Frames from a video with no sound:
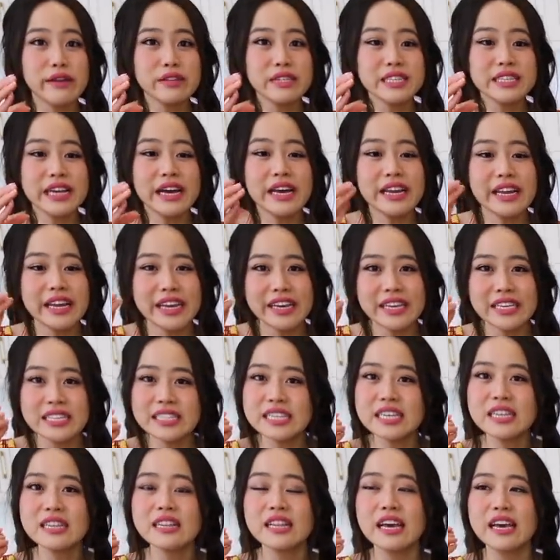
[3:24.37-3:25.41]
outside
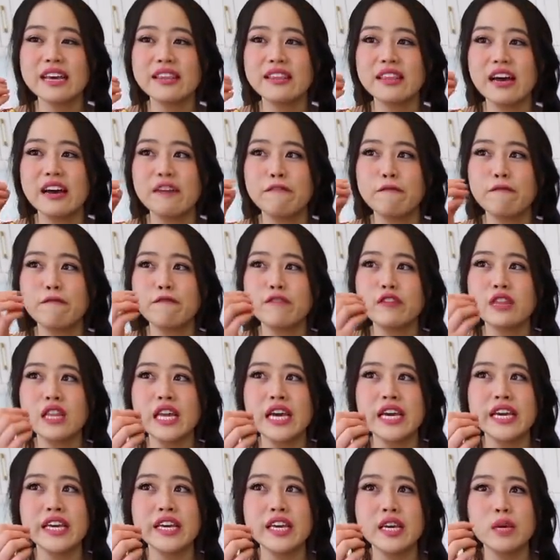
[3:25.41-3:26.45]
isn't like that
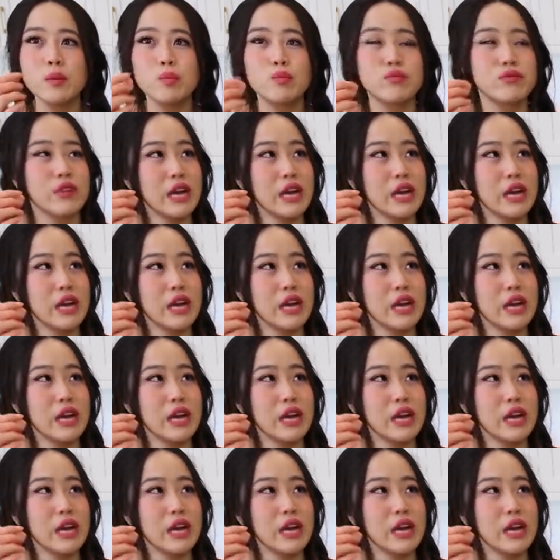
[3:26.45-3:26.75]
flaky